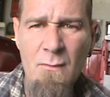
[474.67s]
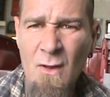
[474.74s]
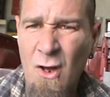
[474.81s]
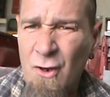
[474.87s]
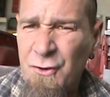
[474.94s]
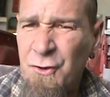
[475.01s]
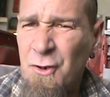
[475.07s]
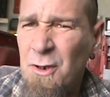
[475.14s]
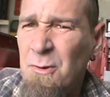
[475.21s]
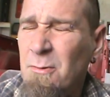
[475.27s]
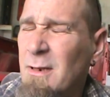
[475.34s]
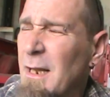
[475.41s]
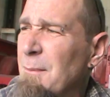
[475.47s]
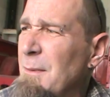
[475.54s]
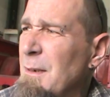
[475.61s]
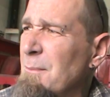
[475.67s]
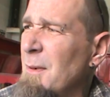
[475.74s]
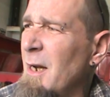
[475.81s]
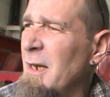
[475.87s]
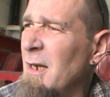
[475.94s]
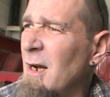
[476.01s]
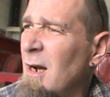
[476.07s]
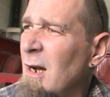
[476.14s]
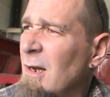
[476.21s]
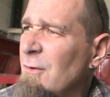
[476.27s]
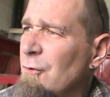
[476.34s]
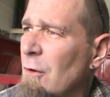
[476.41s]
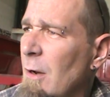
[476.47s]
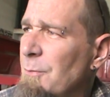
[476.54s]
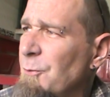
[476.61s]
I'll show you what I mean by
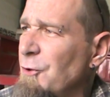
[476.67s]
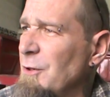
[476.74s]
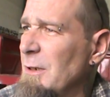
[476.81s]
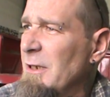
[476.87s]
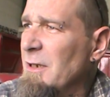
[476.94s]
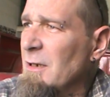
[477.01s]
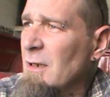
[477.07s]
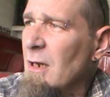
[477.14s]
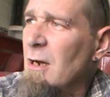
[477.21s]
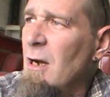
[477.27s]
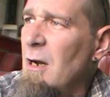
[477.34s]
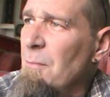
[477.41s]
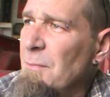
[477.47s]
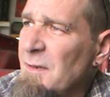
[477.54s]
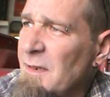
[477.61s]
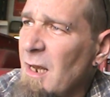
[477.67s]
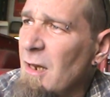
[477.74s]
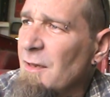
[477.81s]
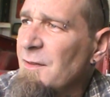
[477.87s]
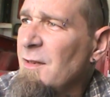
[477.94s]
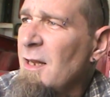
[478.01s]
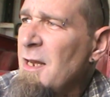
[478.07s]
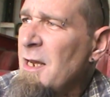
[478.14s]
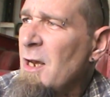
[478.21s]
drop sheeting metallics.